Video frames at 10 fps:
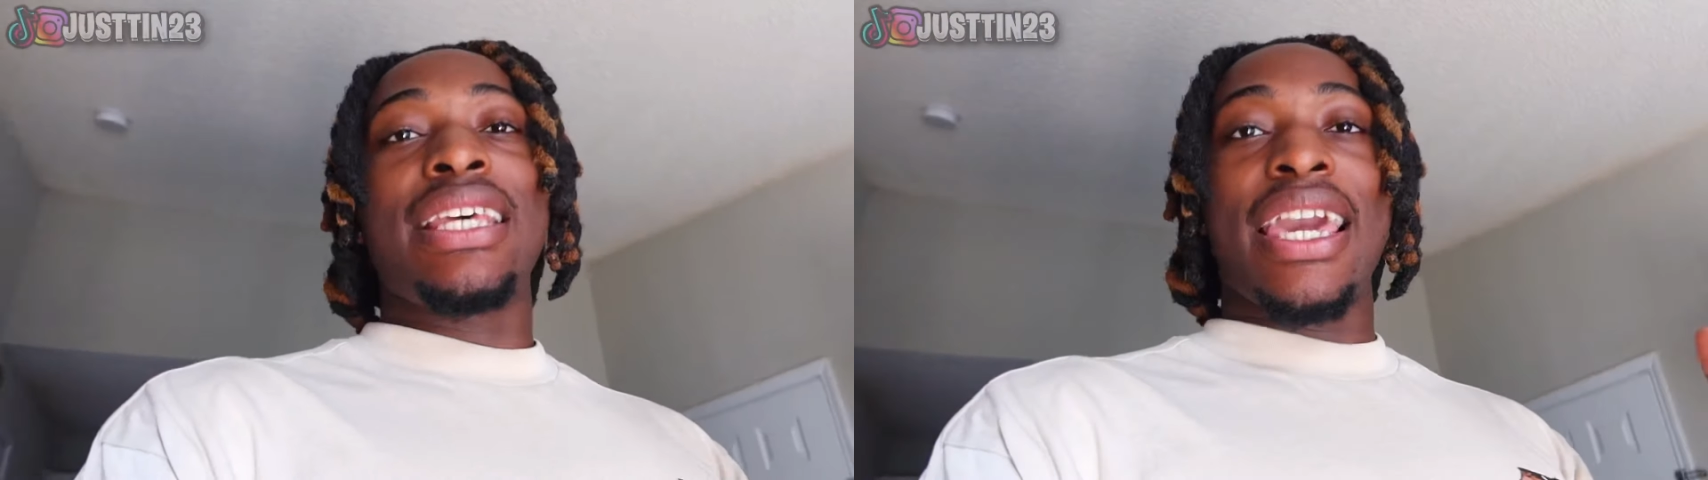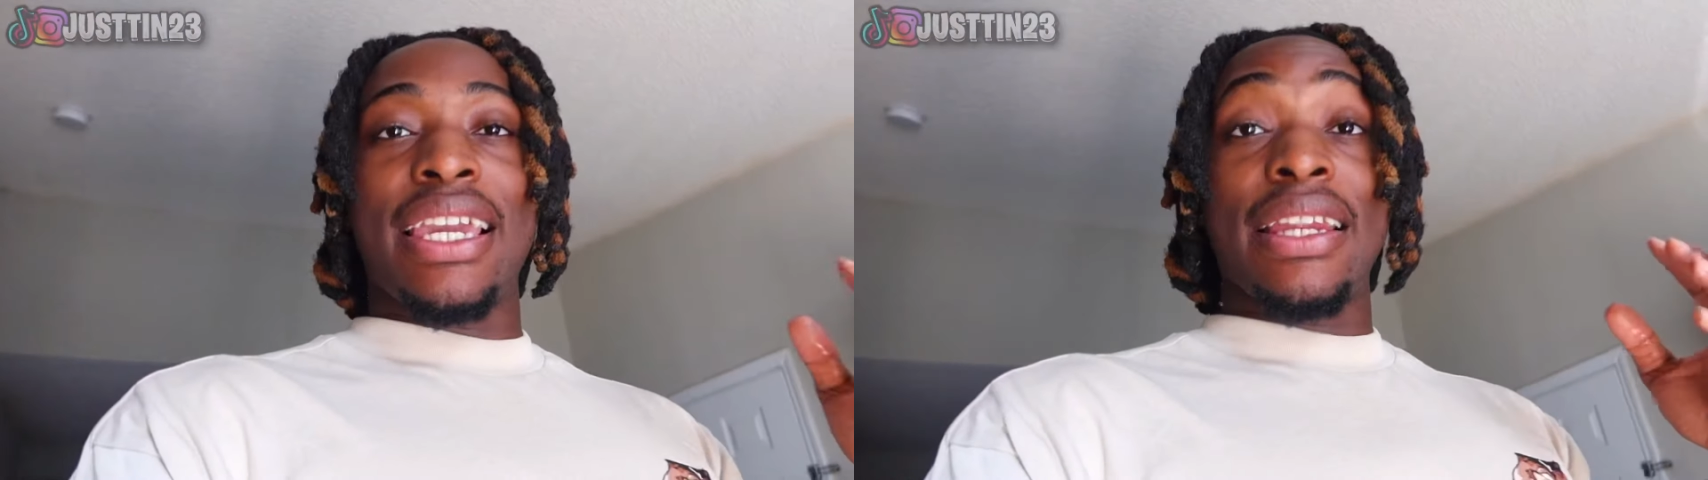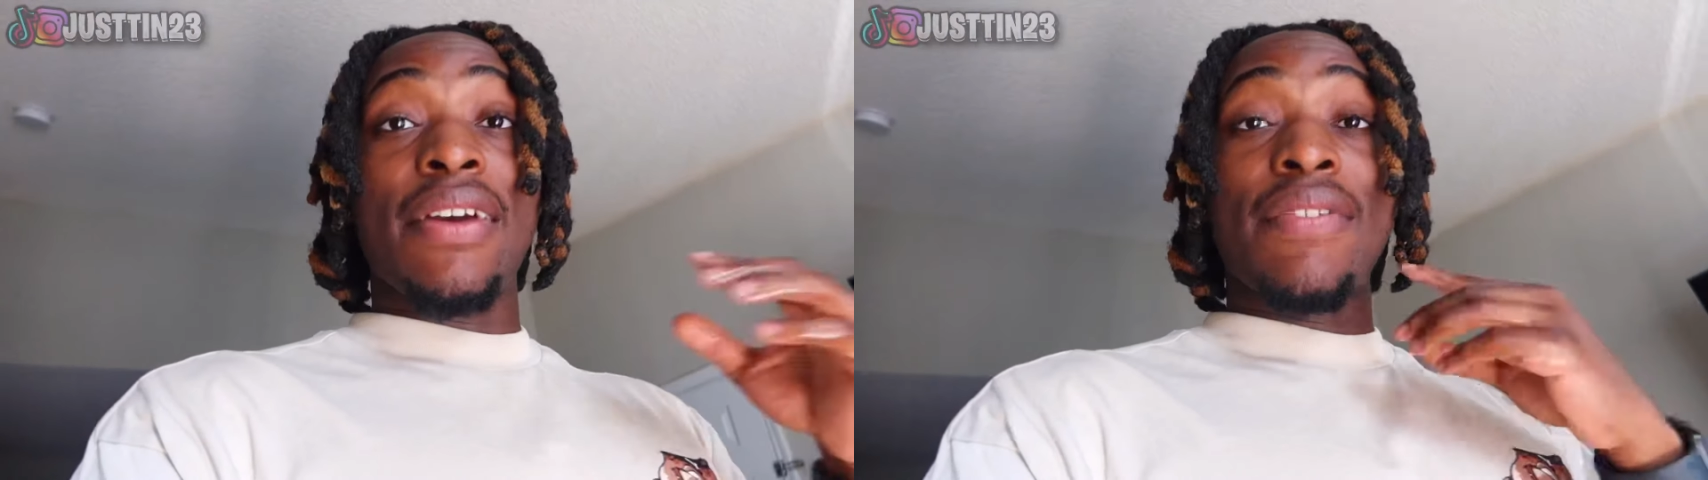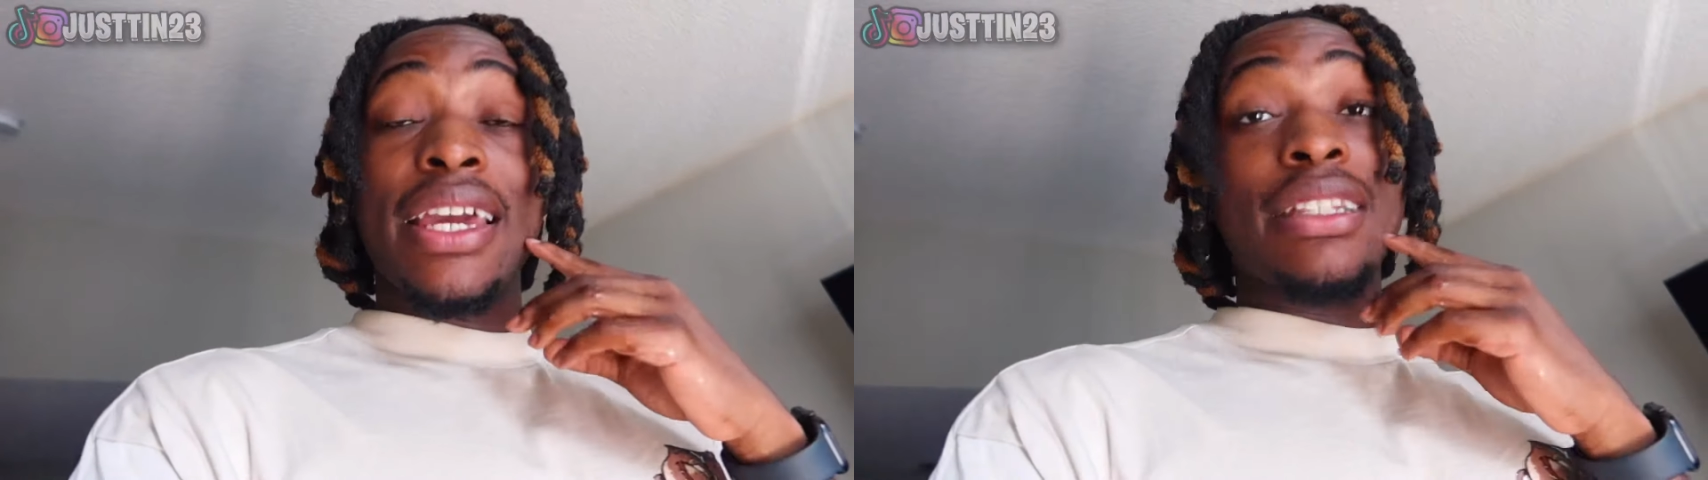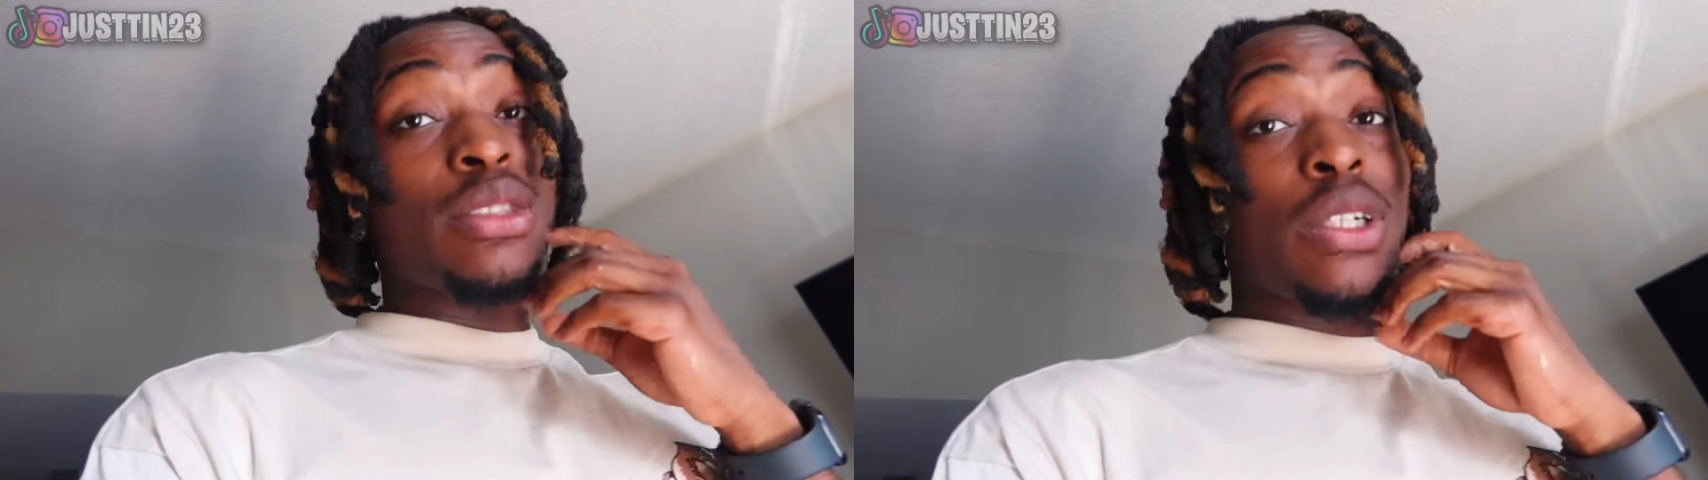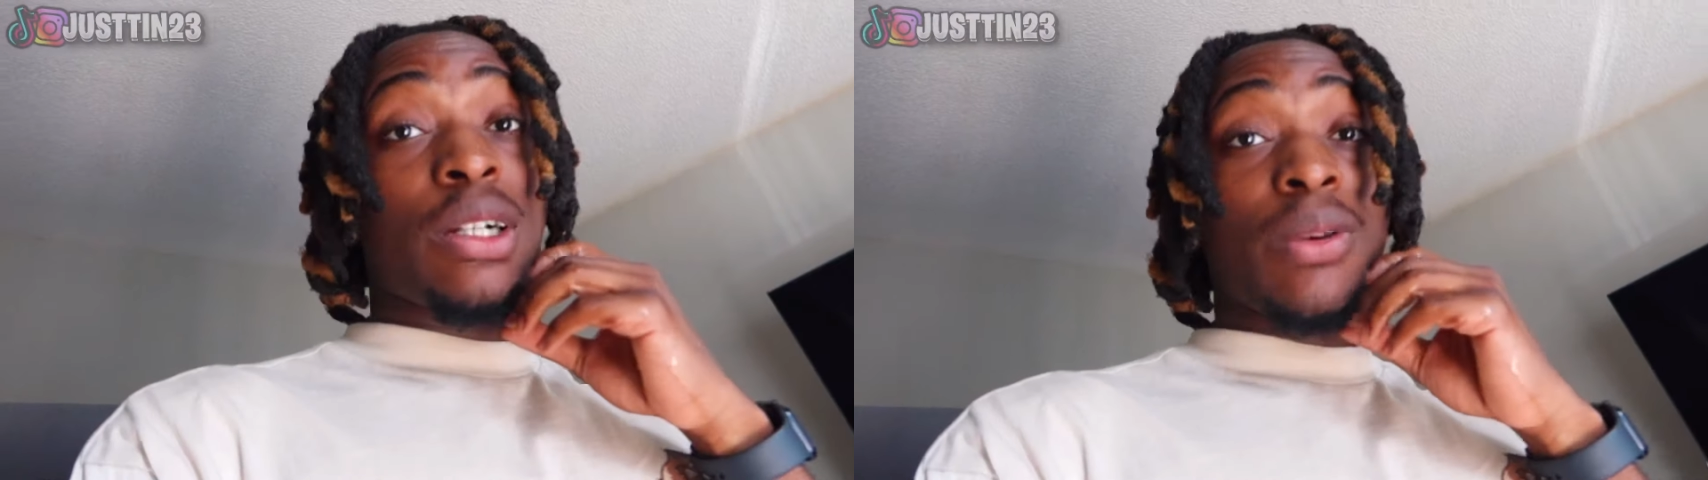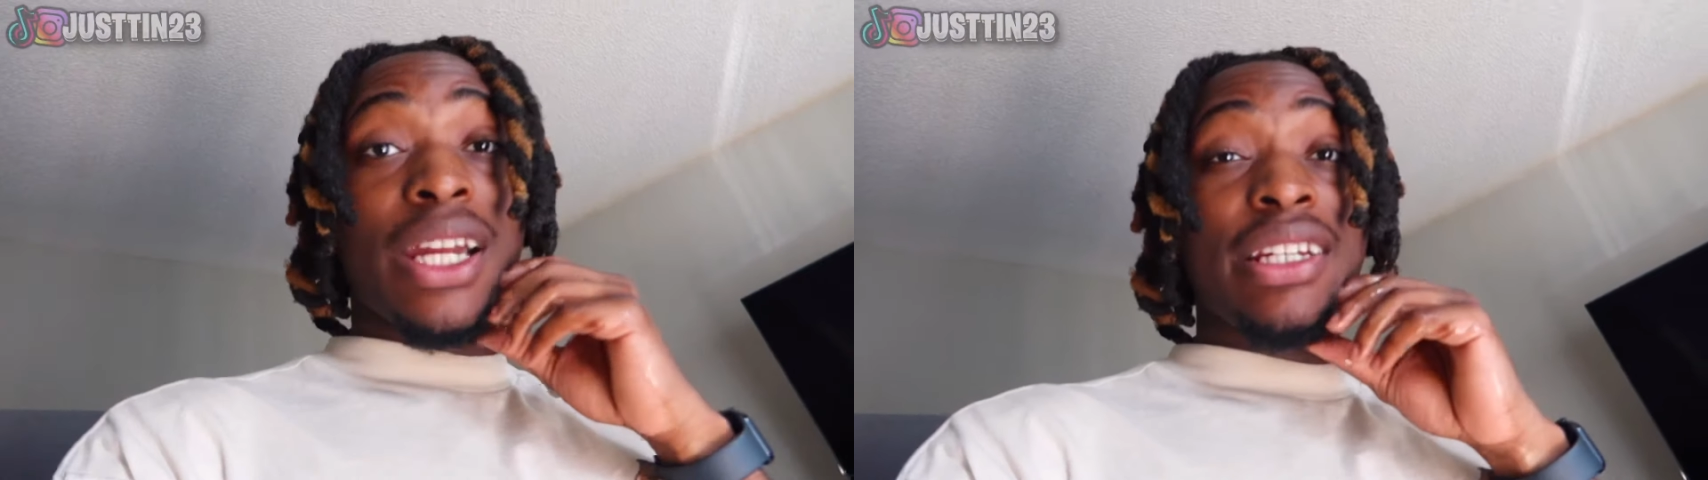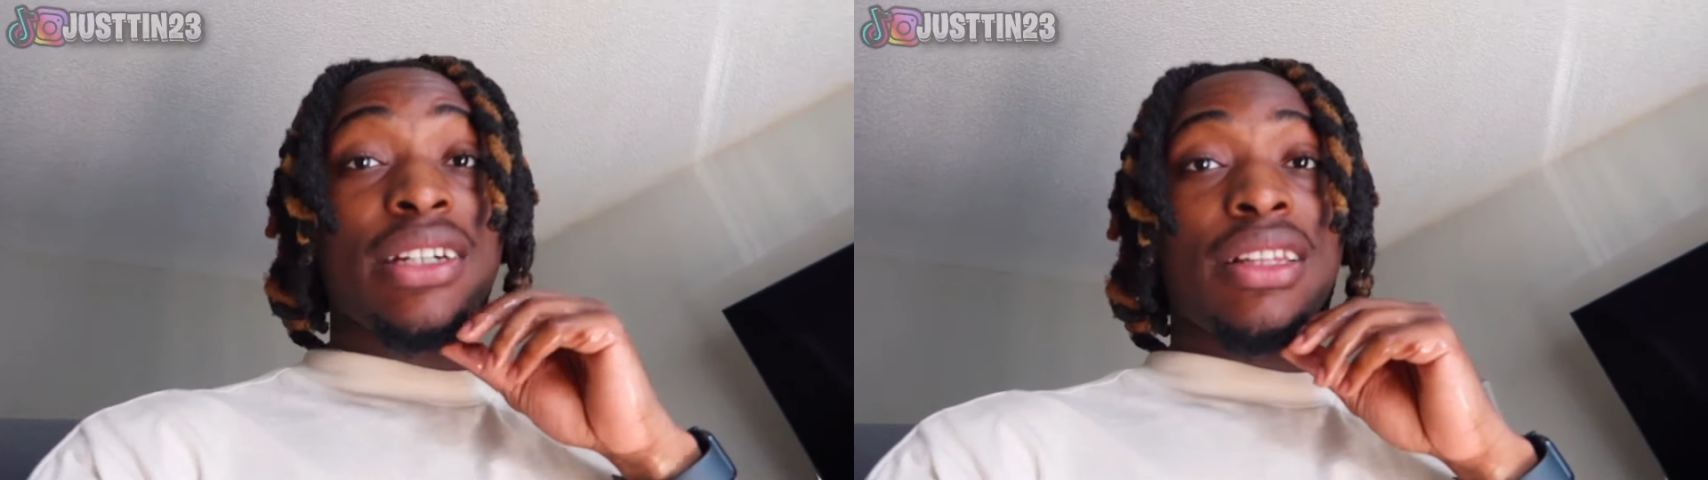taking advantage of her
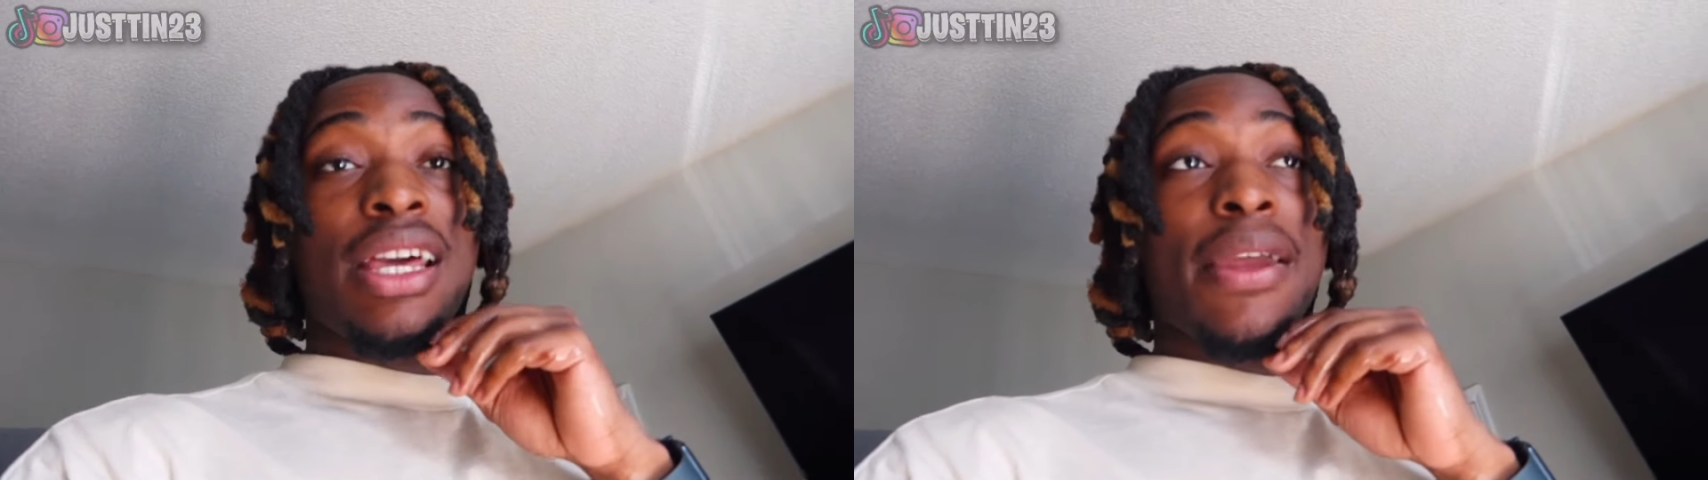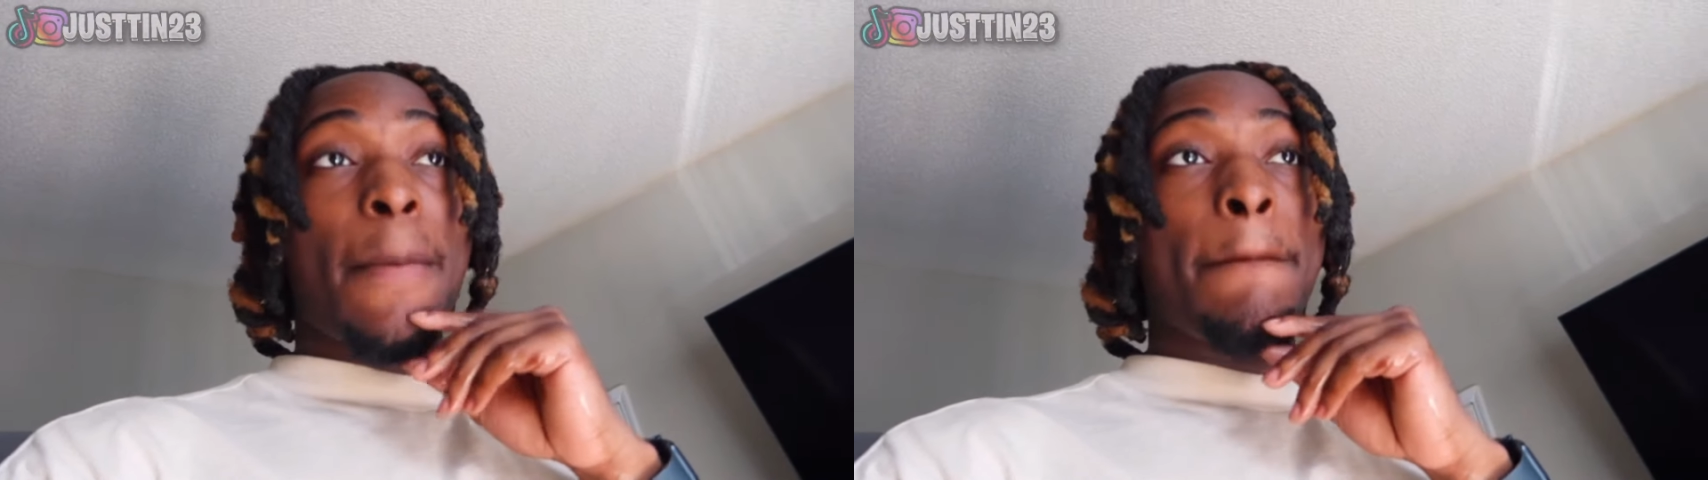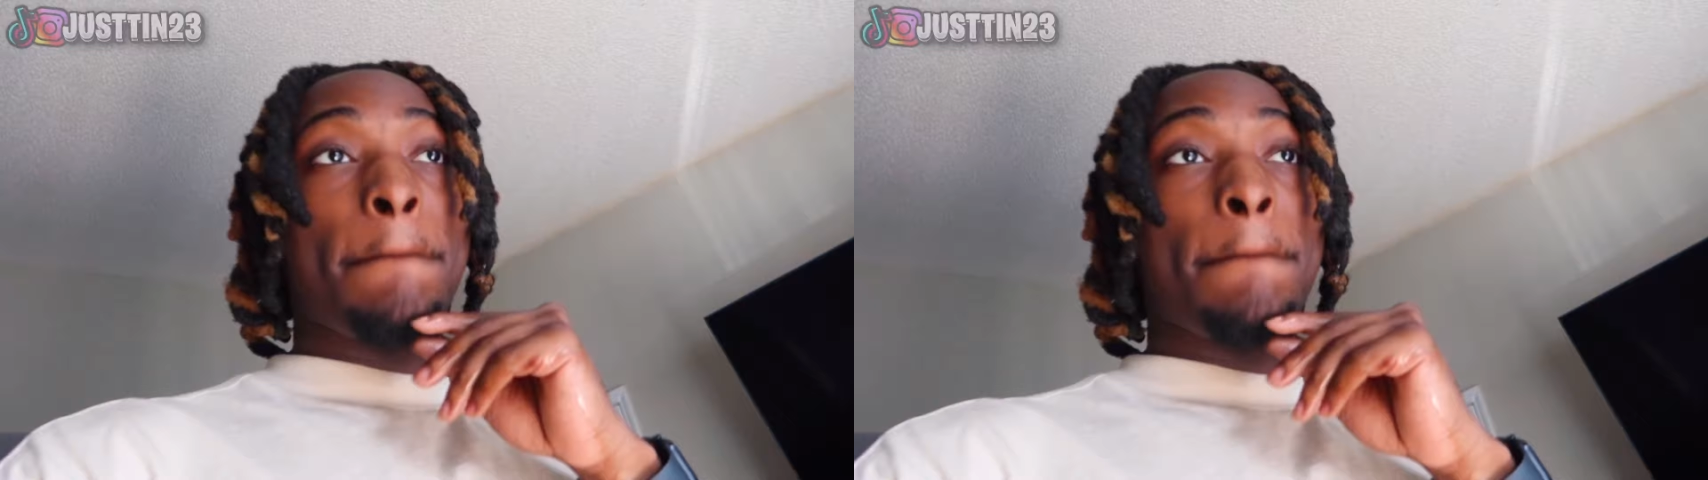right now? Like,